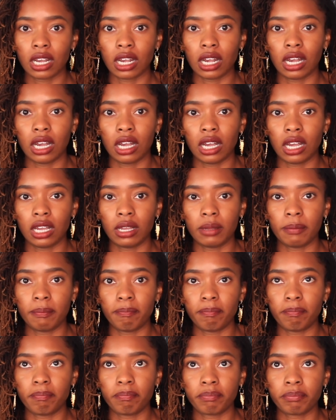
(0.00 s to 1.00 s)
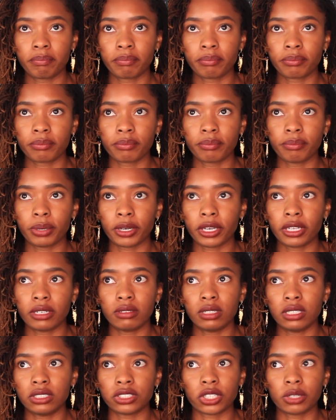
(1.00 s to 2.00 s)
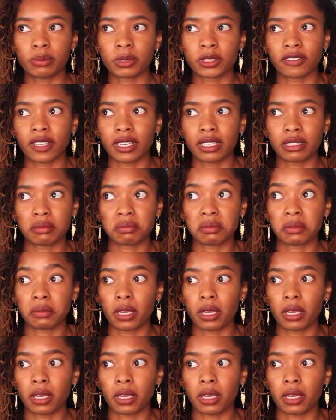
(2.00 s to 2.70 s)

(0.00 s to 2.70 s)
But in terms of like